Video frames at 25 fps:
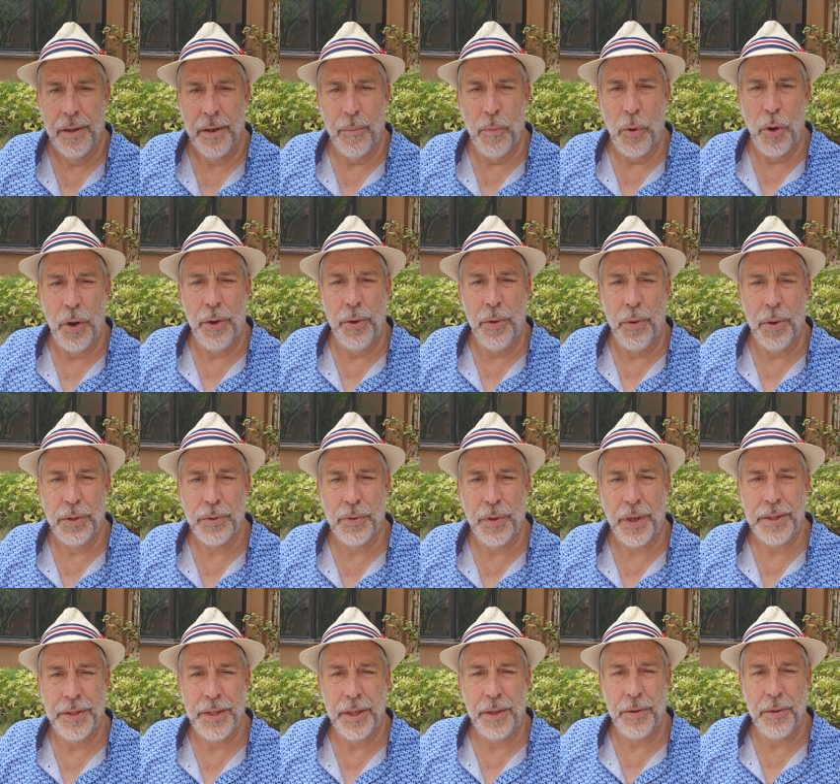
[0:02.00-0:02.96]
Good morning, horse
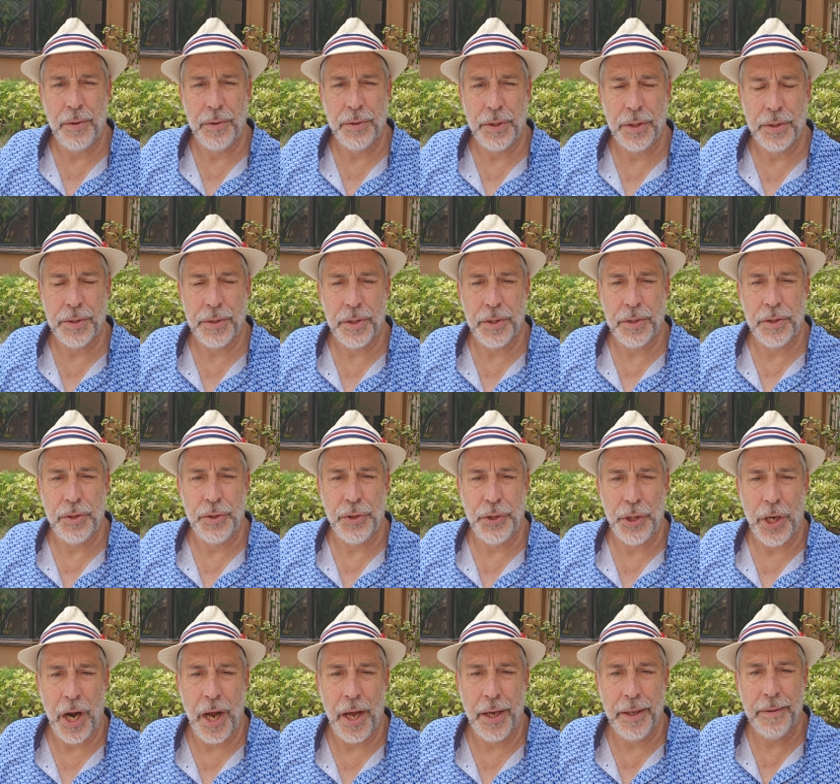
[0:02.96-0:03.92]
race enthusiasts. This is
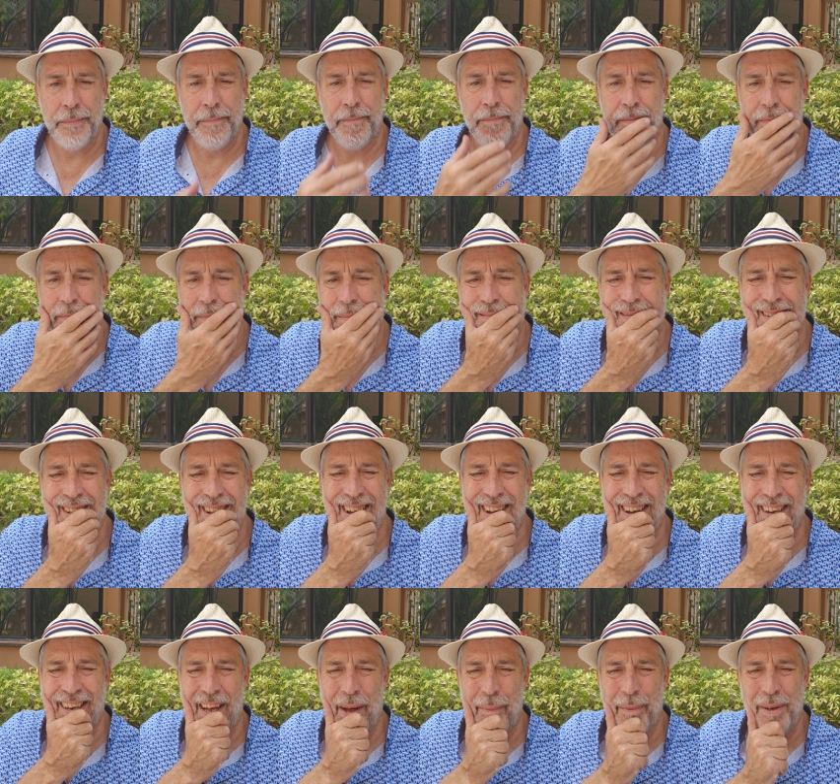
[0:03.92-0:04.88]
John
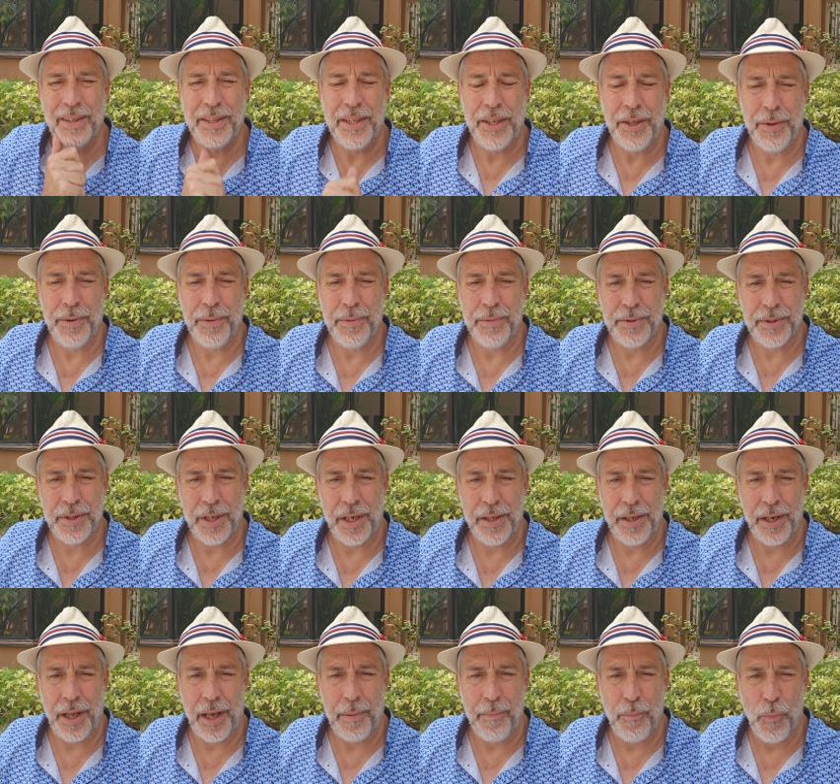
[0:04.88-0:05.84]
uh, coming to you
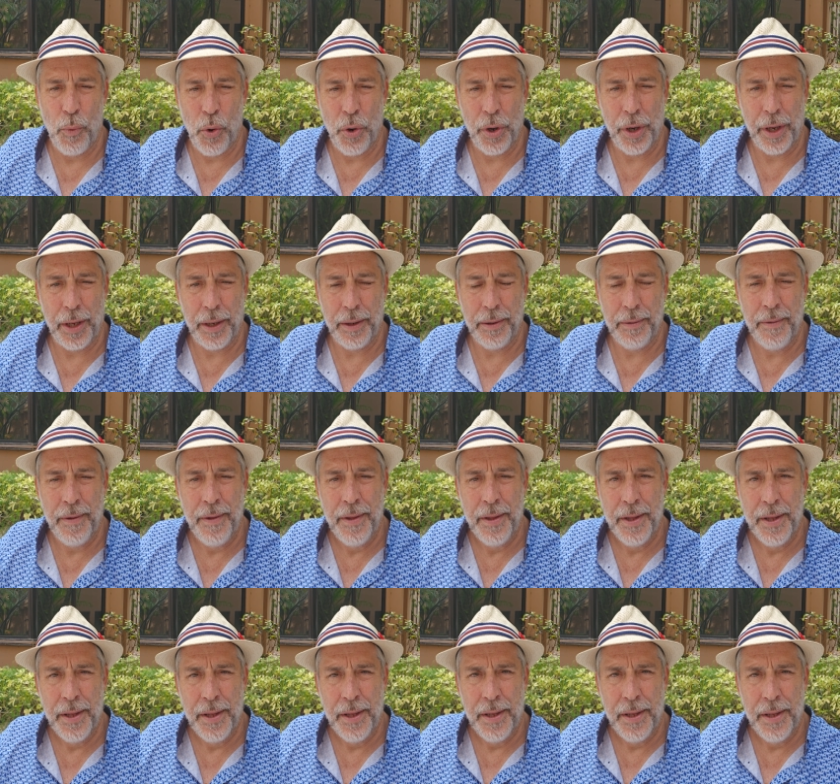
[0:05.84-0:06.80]
Sunday morning.
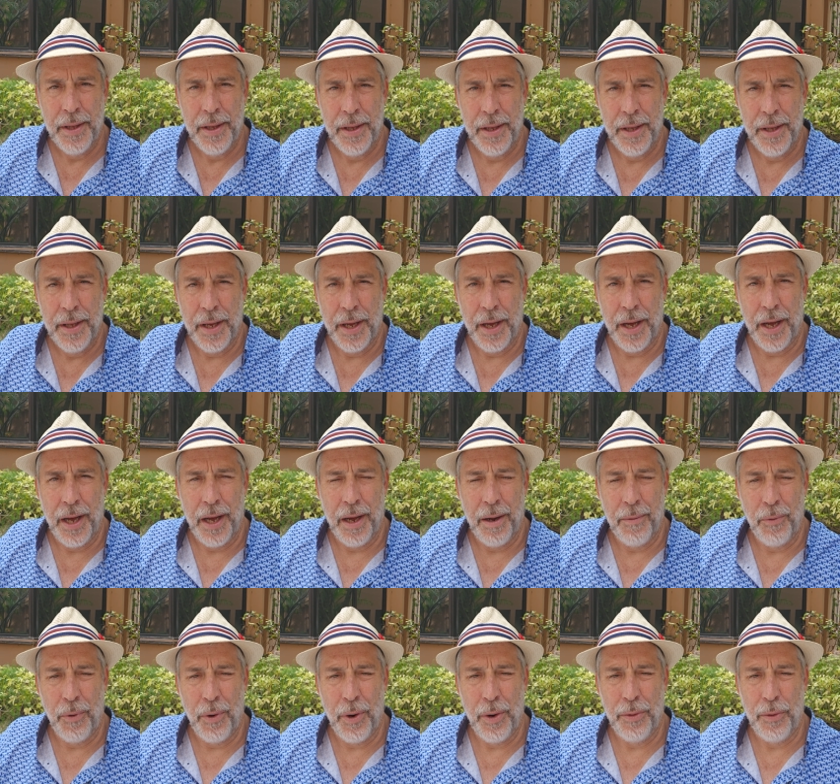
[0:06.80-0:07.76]
Uh,
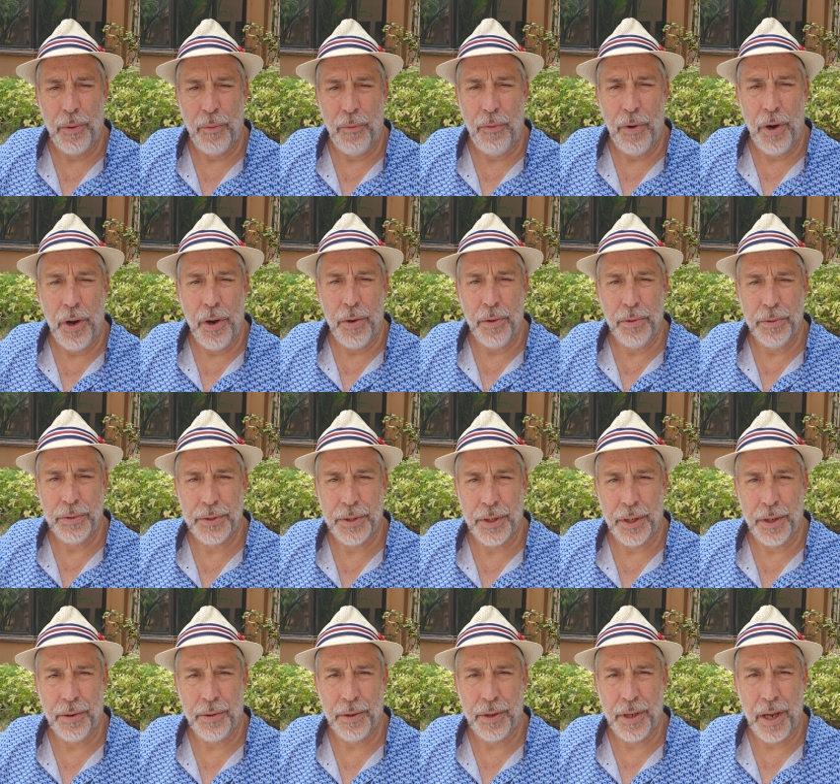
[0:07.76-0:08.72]
we're on the road,
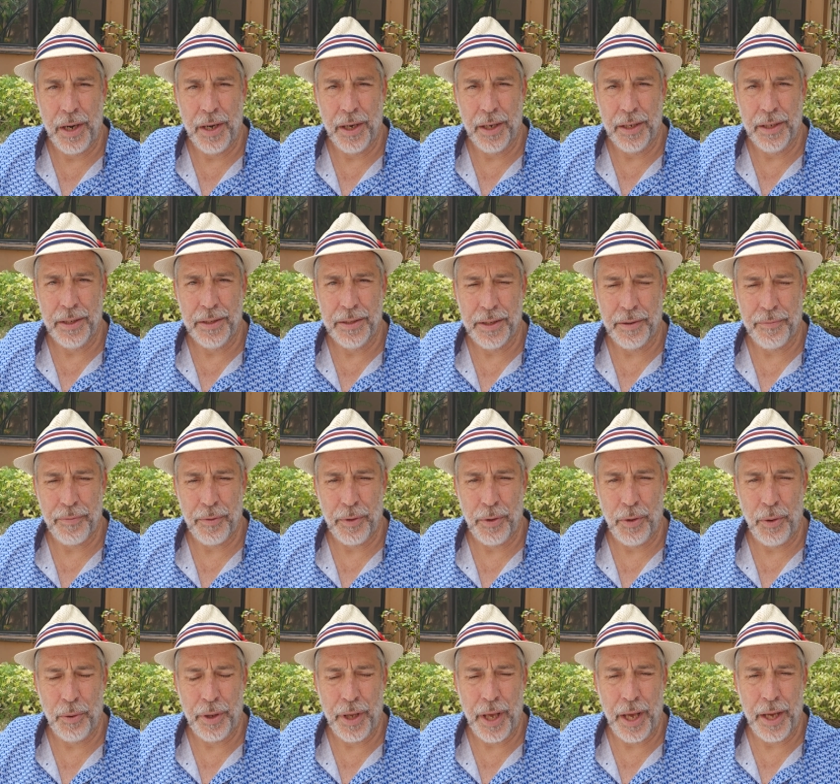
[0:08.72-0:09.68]
so kind of different
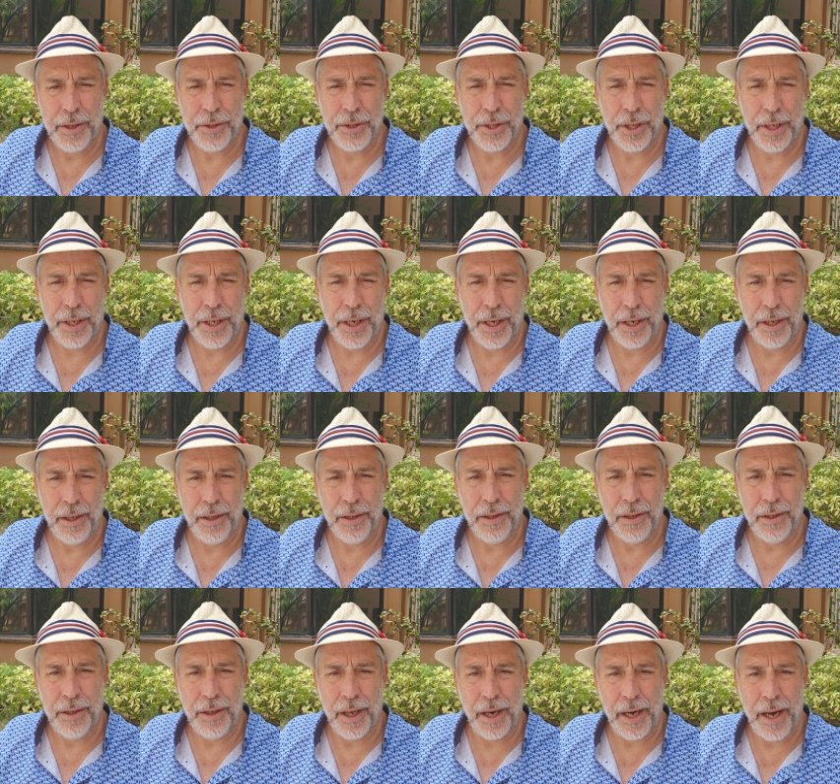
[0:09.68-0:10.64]
location,
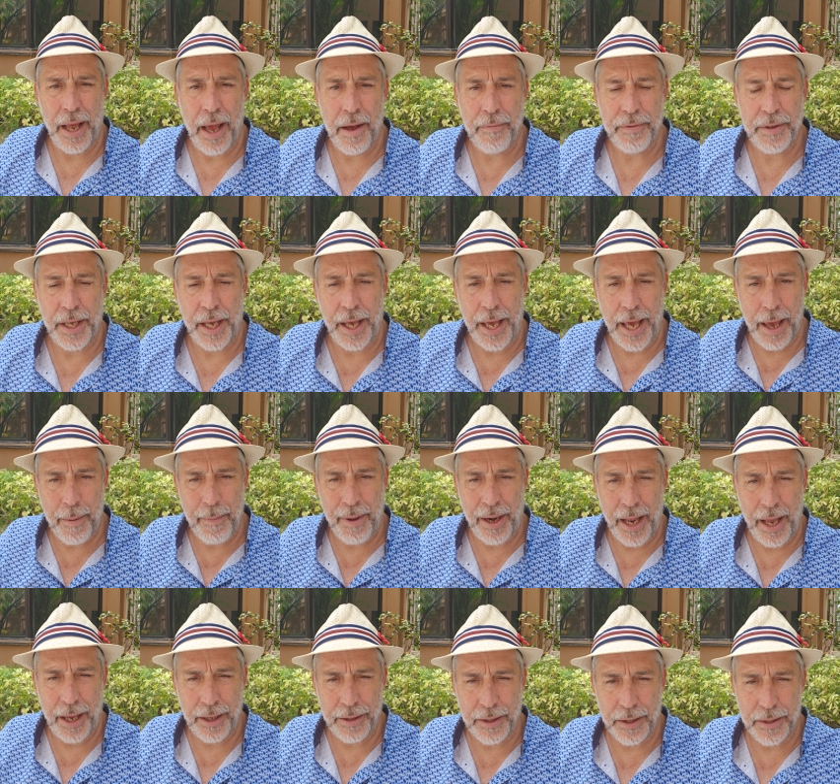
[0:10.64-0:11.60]
and gonna have to ham
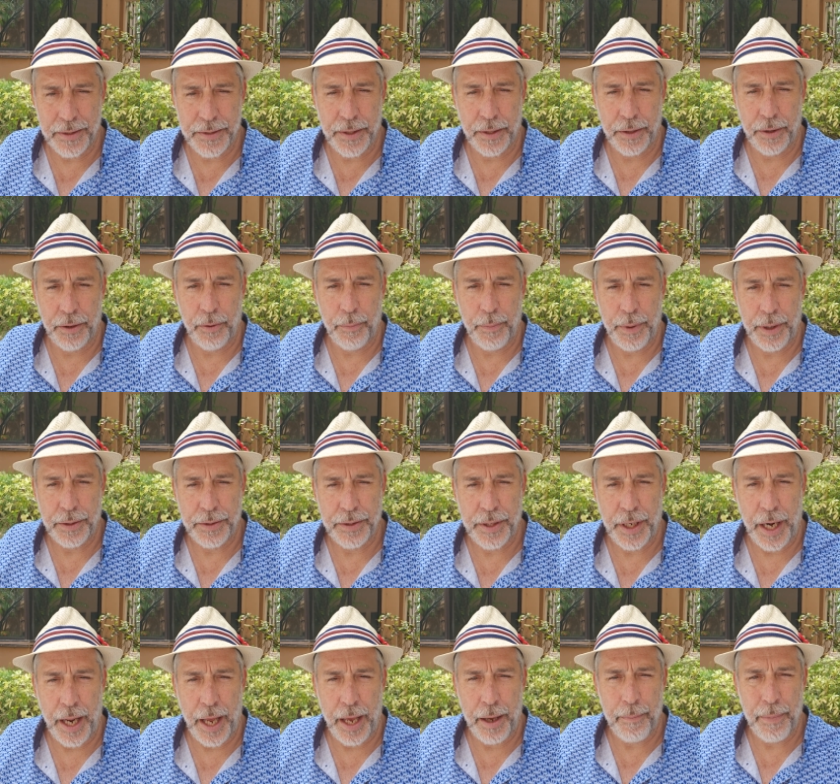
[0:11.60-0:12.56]
and egg this a little bit
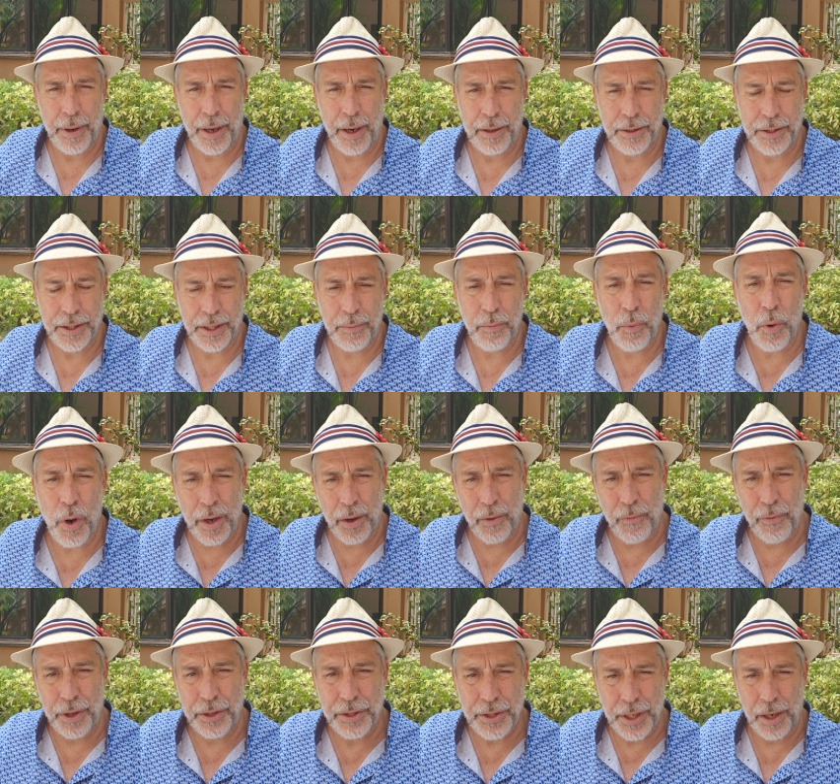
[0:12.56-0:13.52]
today. But I did want to
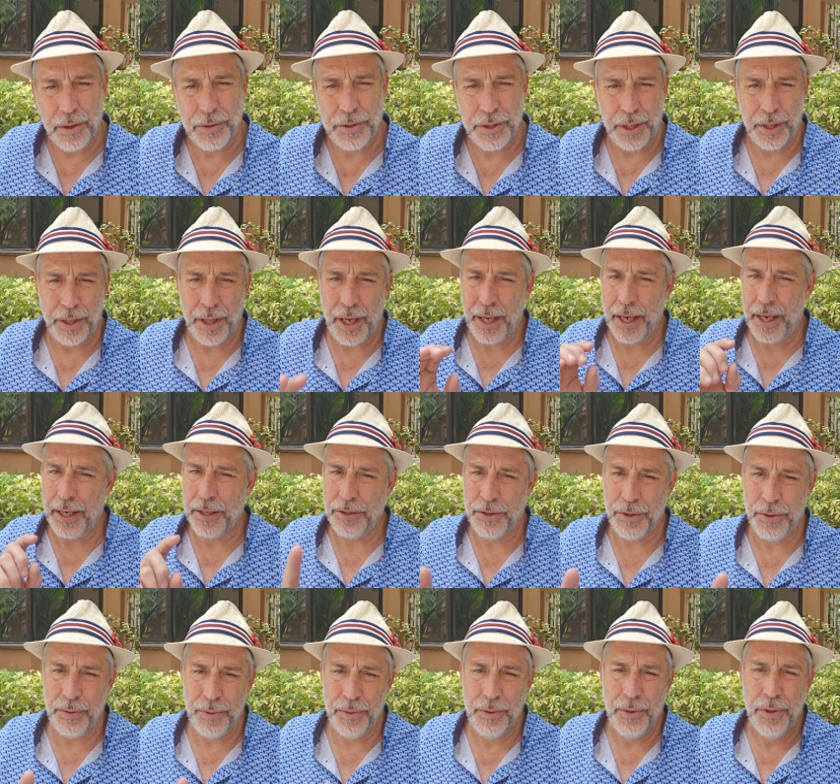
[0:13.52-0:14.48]
reach out to you. I got
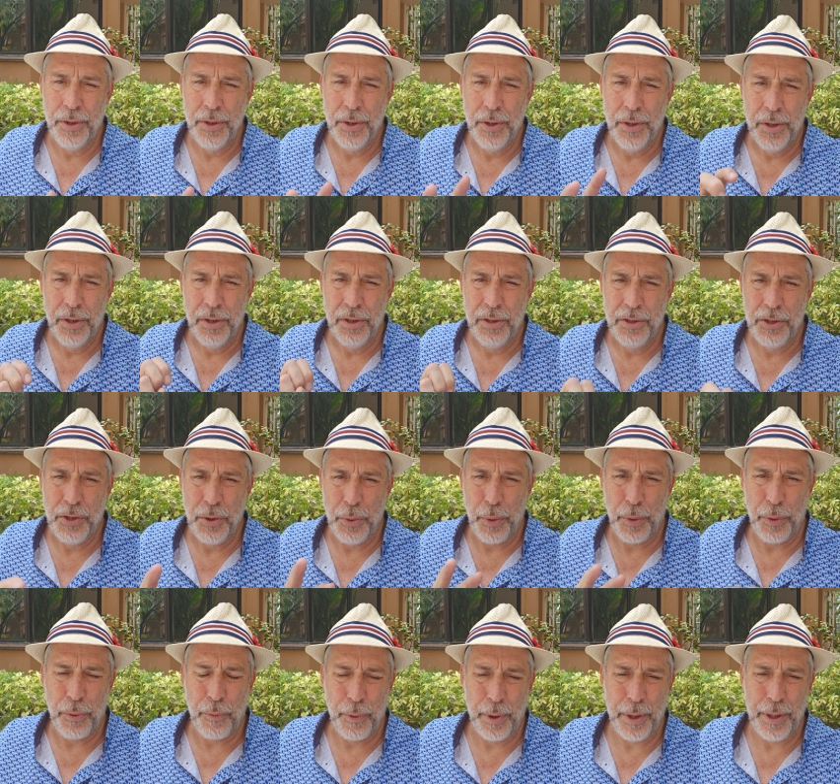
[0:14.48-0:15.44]
two, two
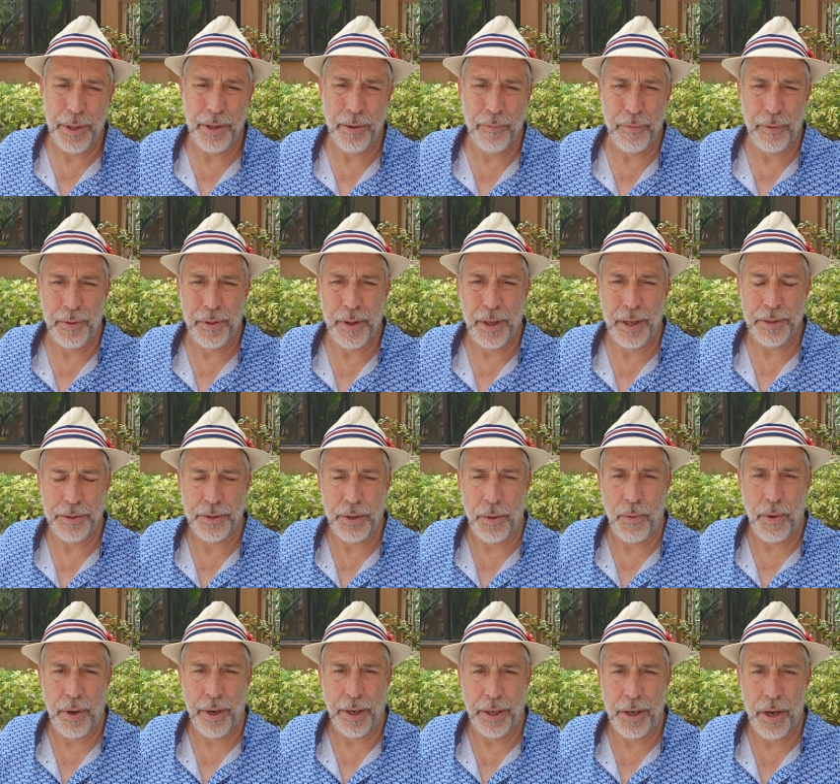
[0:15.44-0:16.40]
or three different things I
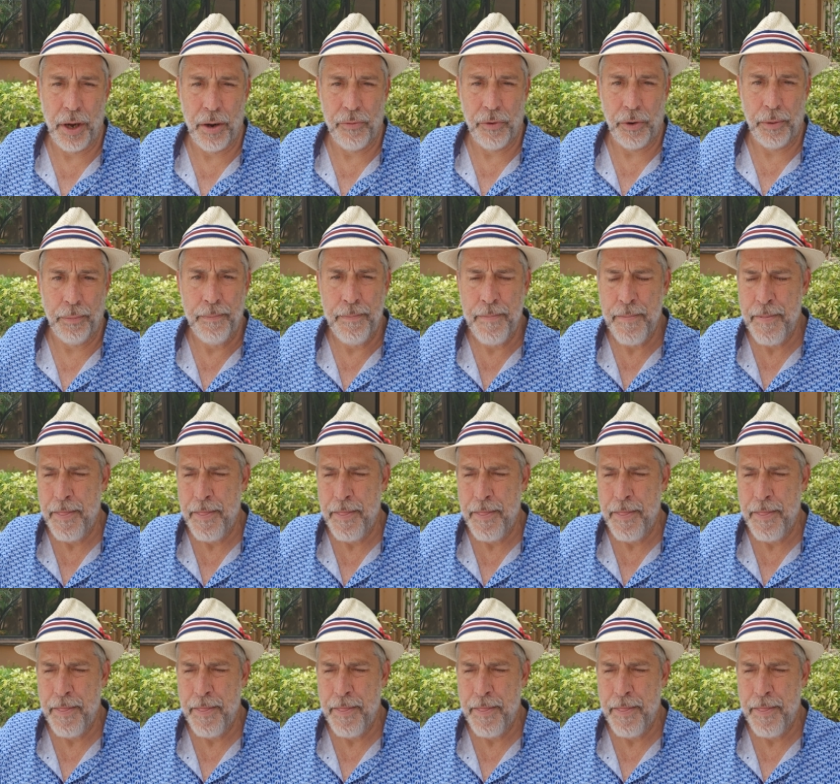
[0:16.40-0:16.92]
want to cover.